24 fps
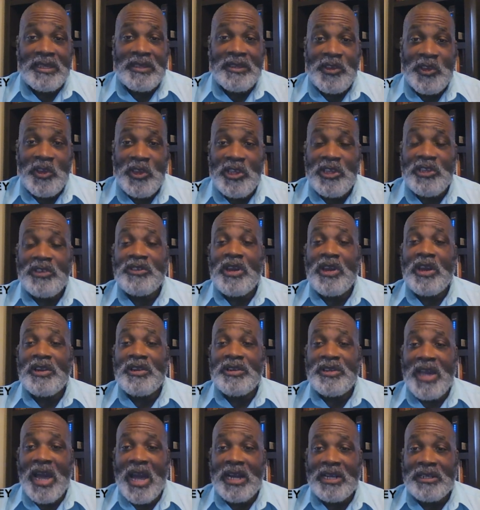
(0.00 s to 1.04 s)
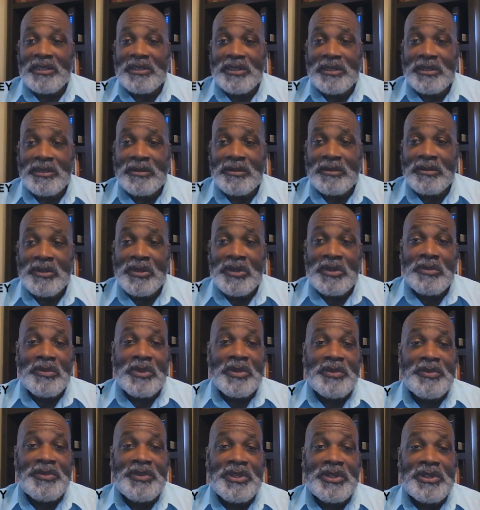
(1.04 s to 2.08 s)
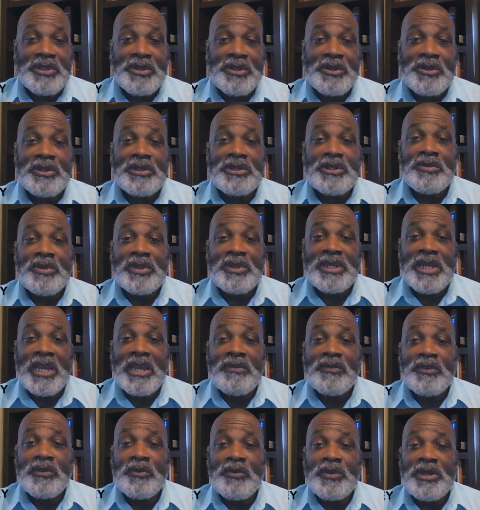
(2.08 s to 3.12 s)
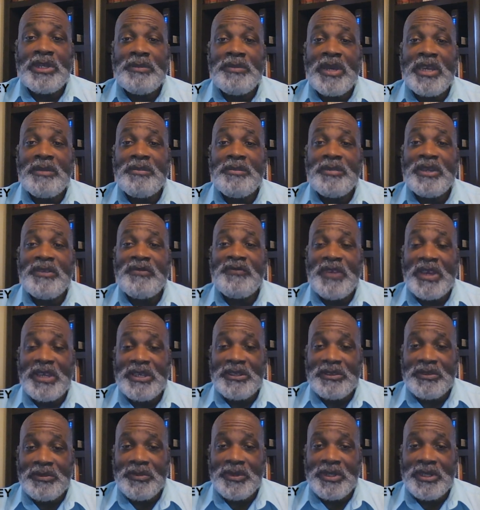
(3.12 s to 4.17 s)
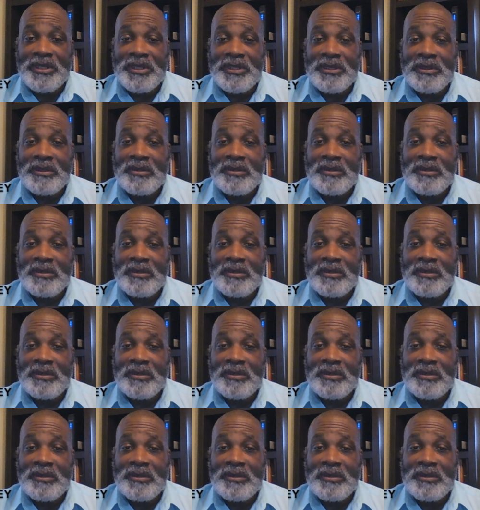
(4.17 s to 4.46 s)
He's our doctor with the cure to whatever we may be faced with.